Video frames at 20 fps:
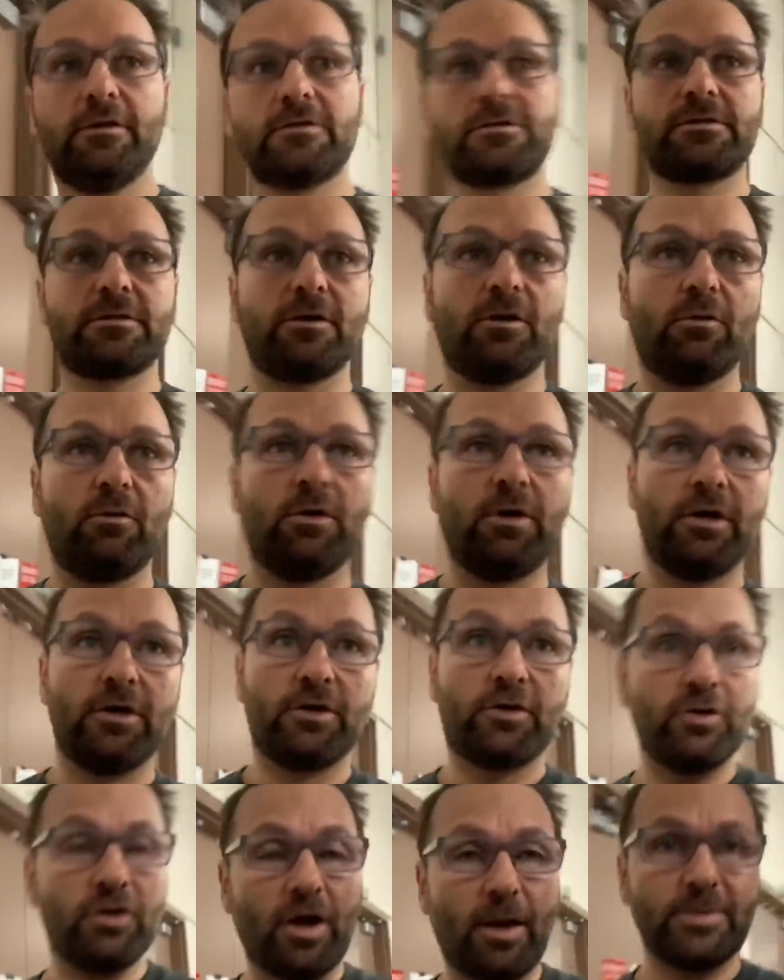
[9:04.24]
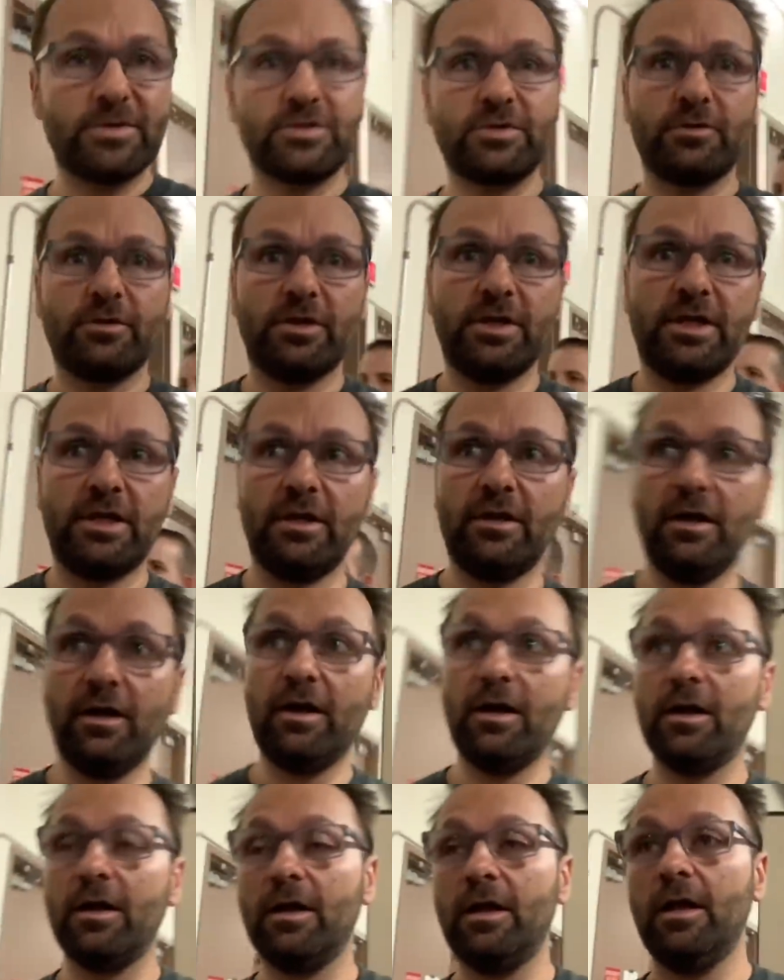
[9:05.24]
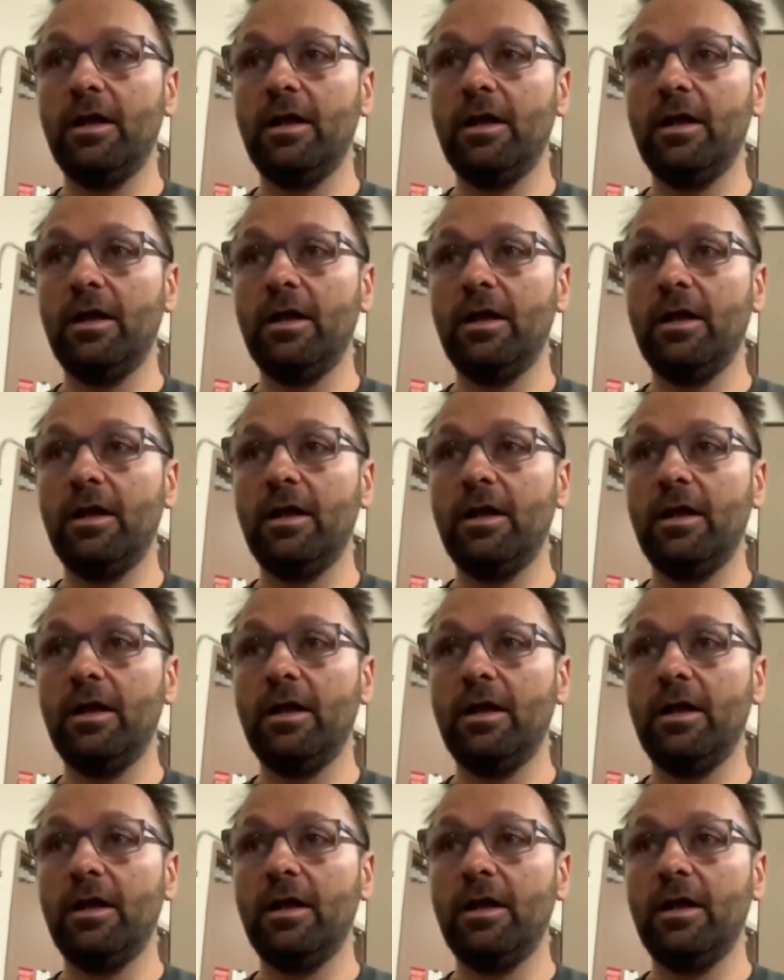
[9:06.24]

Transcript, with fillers: So good opportunity here.